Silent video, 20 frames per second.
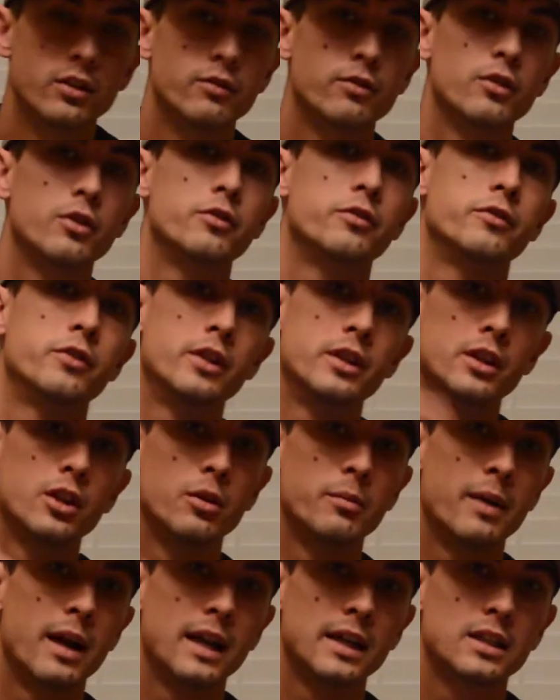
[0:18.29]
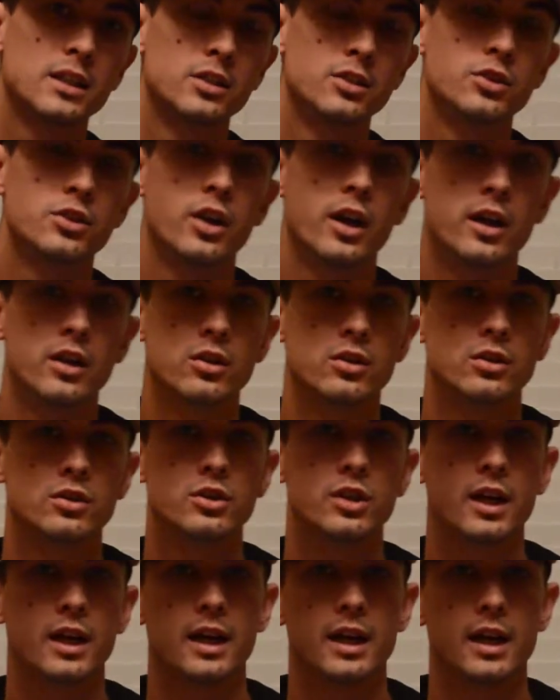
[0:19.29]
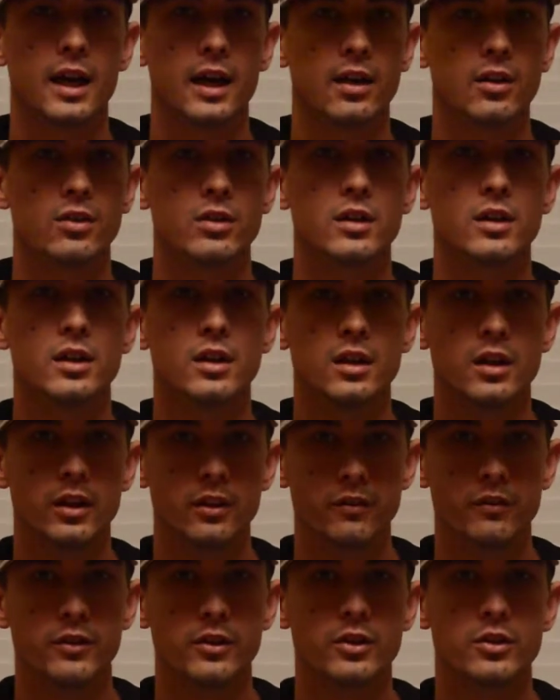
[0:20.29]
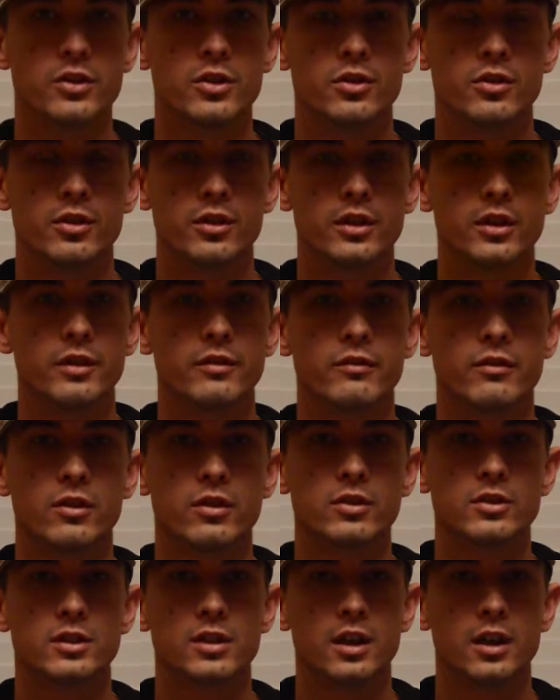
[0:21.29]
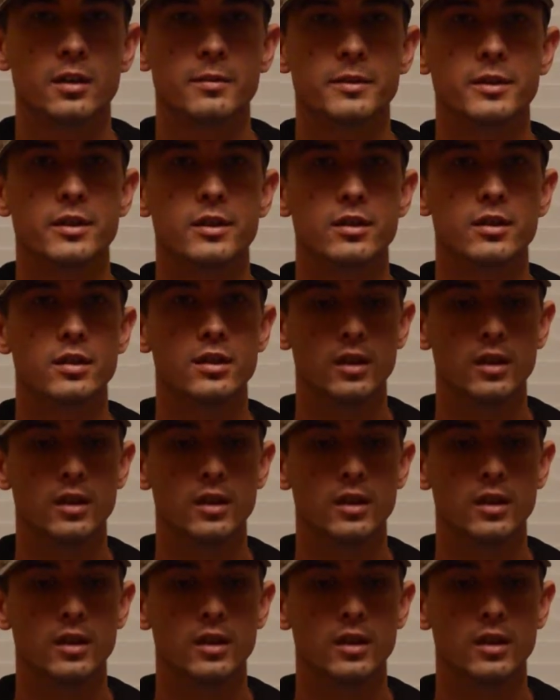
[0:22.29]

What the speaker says: feel free to go back to the channel and check it out if you're tuning in first time here.